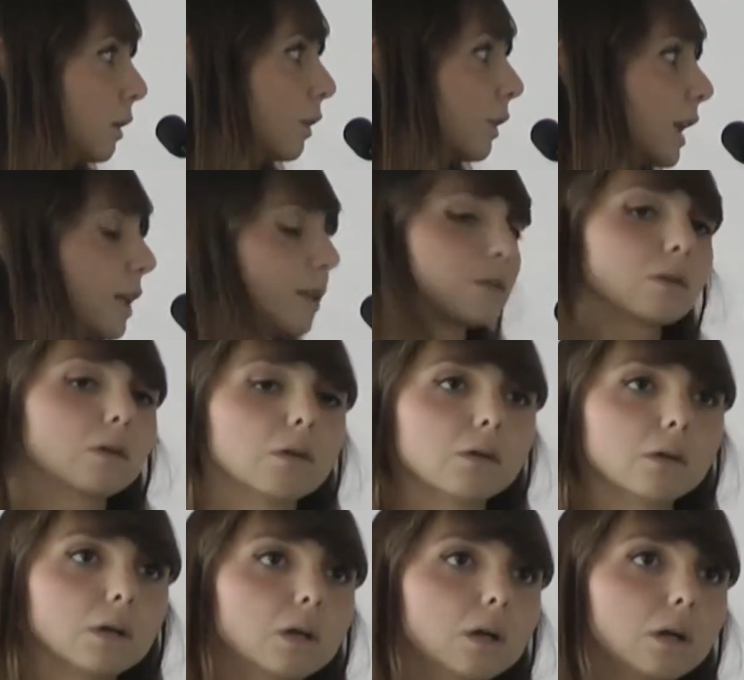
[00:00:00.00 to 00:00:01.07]
Okay, so
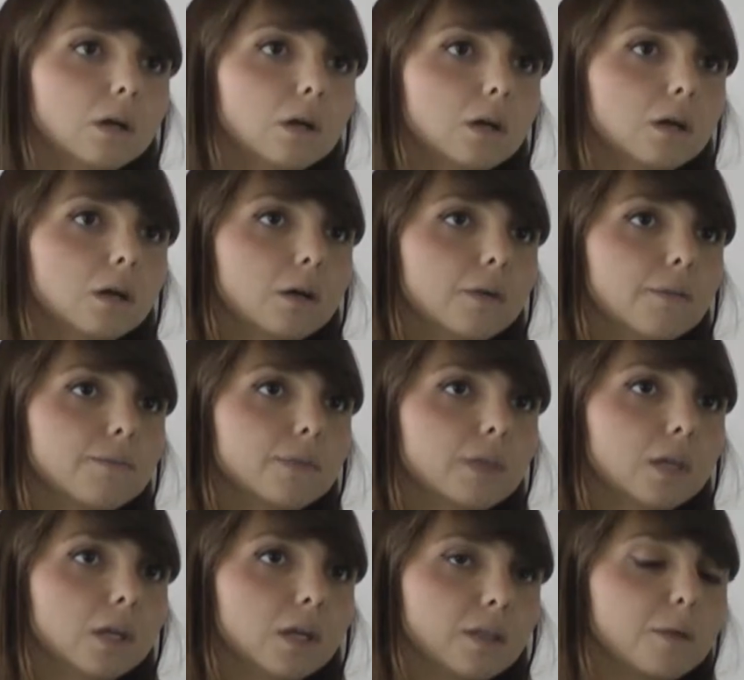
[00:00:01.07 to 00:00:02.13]

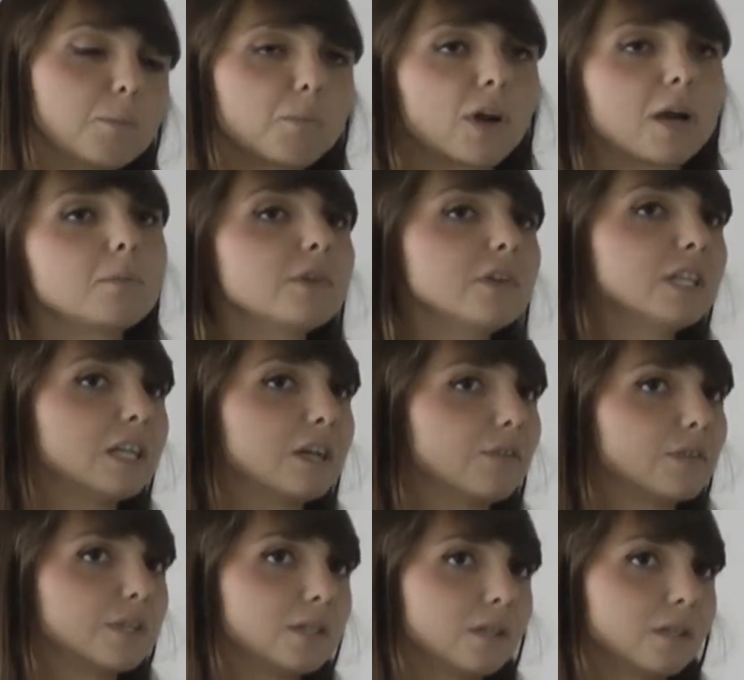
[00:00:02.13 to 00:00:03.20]
the primary
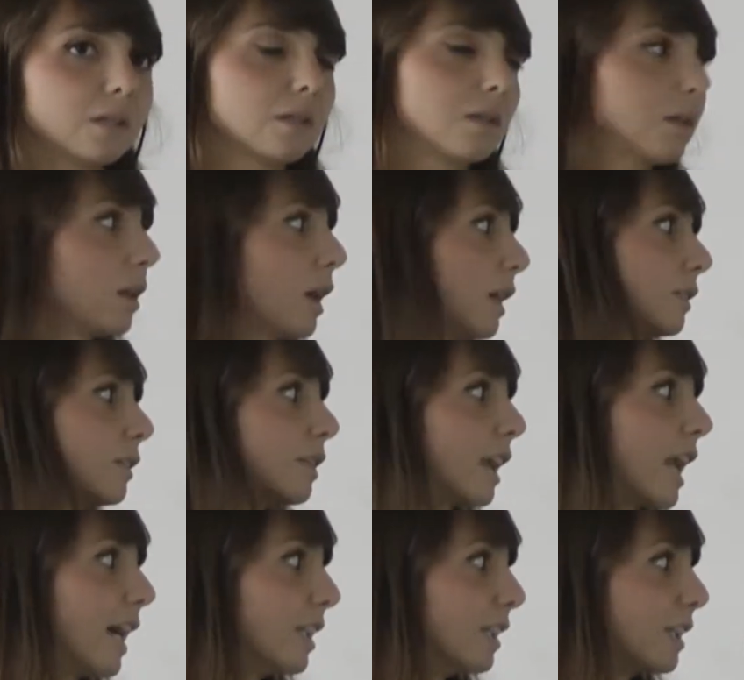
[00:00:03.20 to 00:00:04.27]
deficit
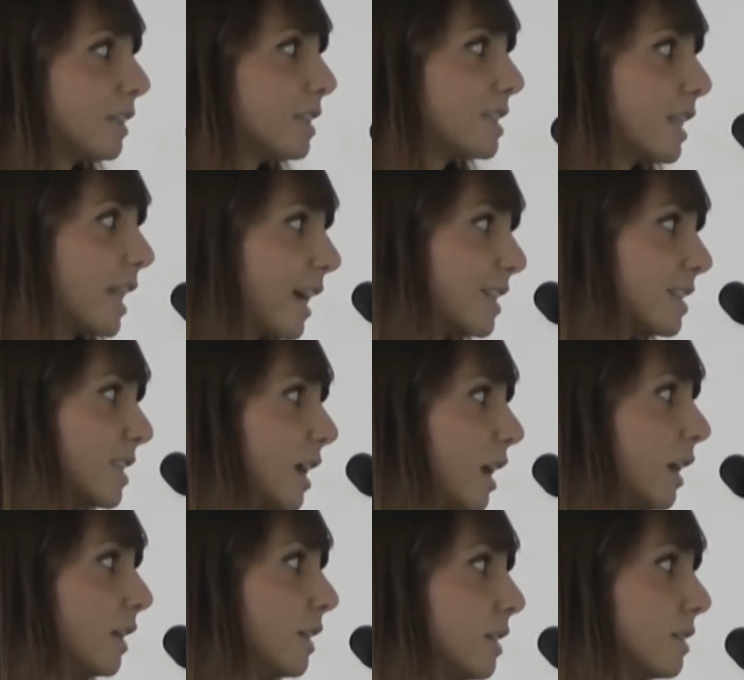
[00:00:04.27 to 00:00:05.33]
underlying
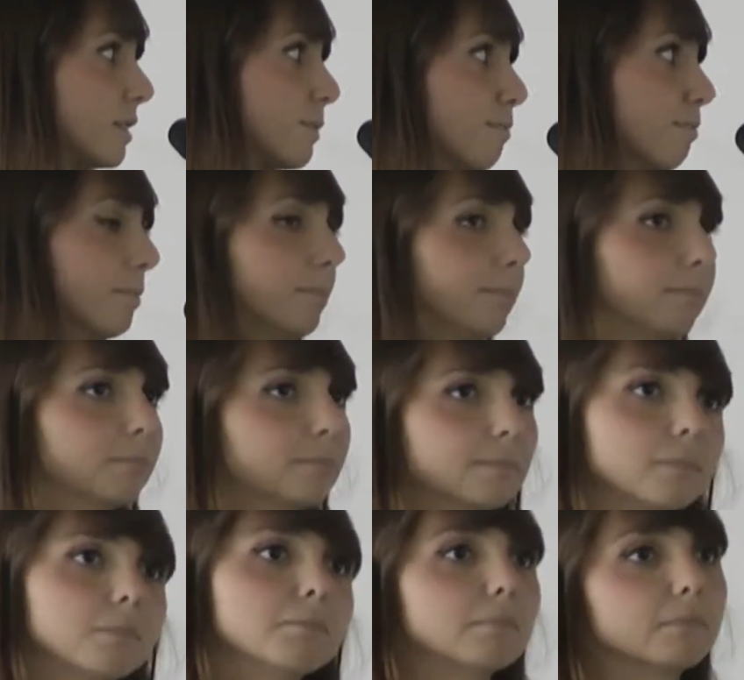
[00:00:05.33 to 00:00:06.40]
dyslexia is
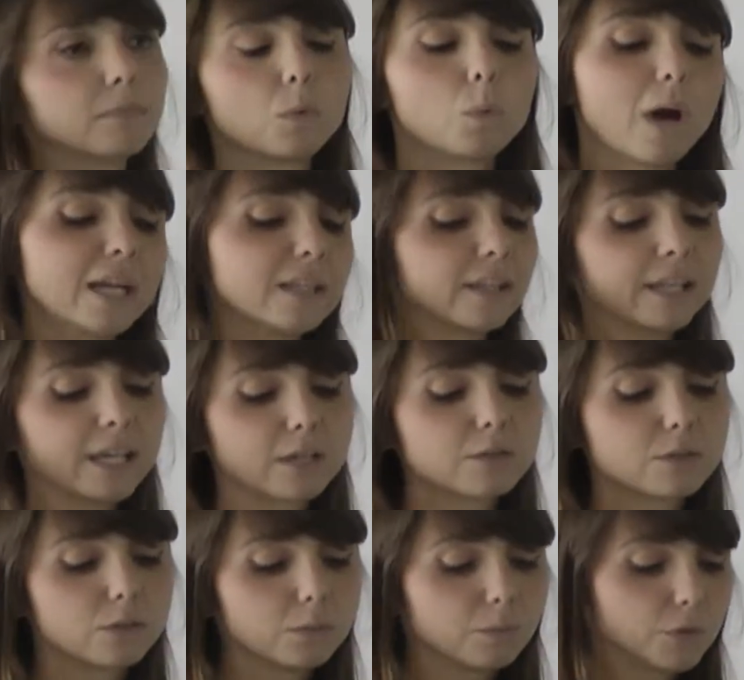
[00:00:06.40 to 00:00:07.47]
widely
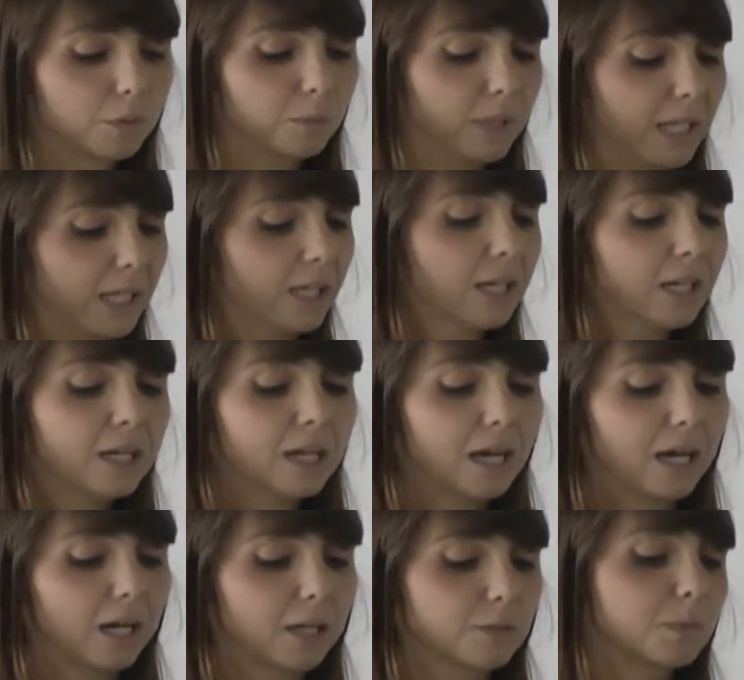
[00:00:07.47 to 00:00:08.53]
assumed to be
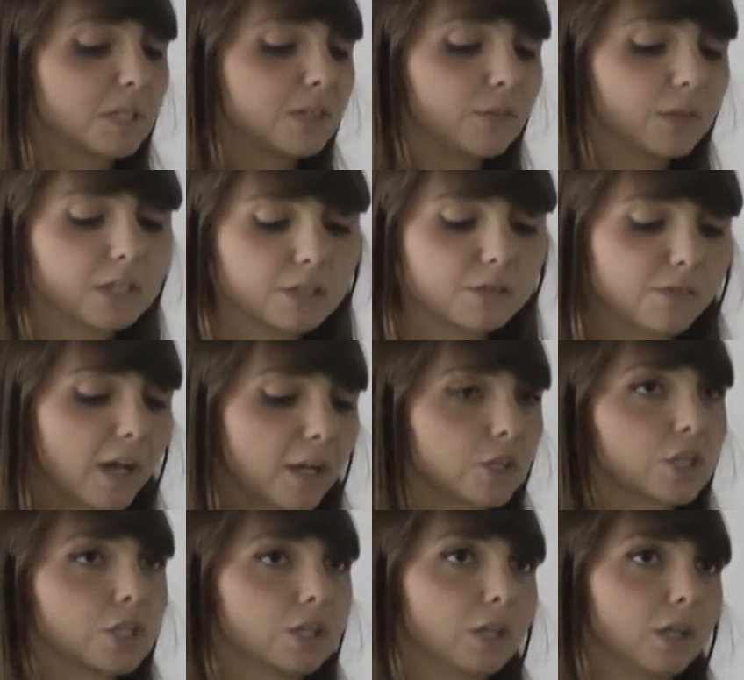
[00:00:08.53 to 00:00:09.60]
a specific
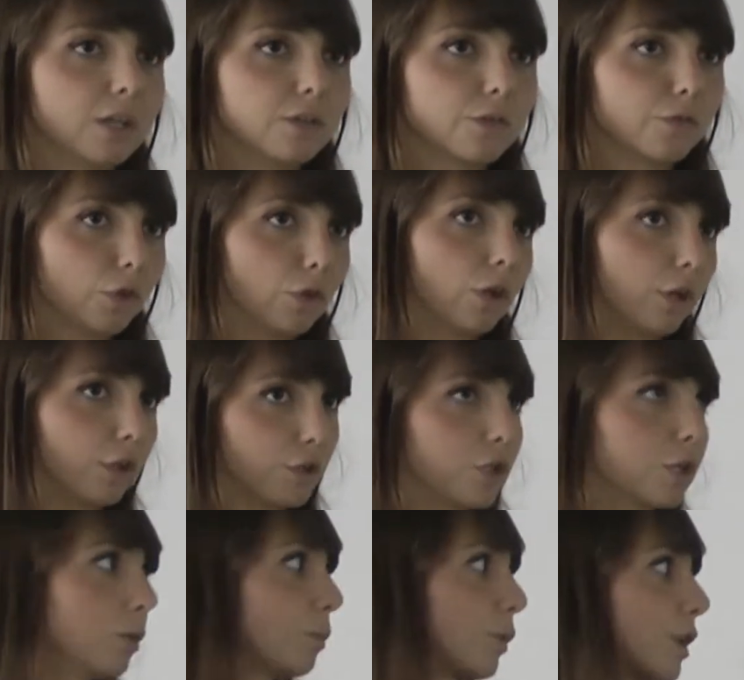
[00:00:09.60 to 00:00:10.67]
dysfunction in the
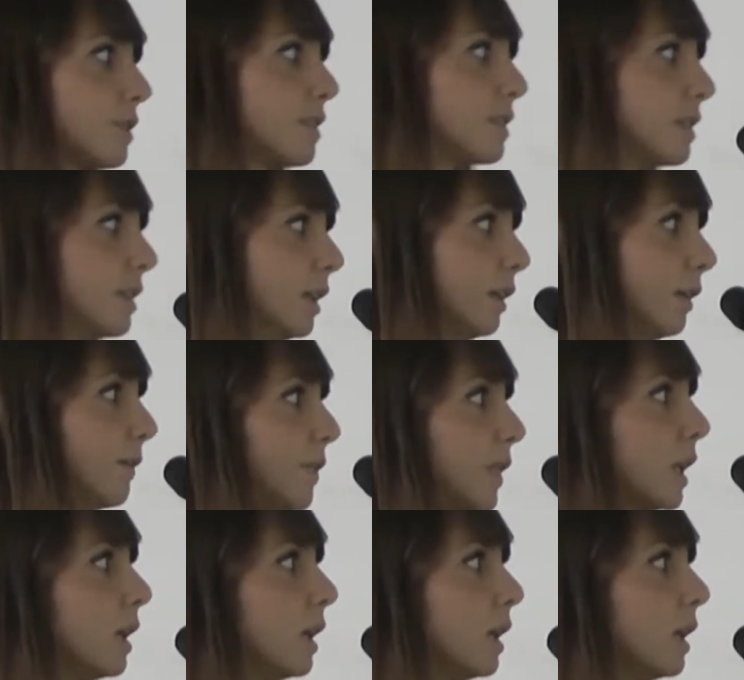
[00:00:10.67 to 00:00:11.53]
phonological processing.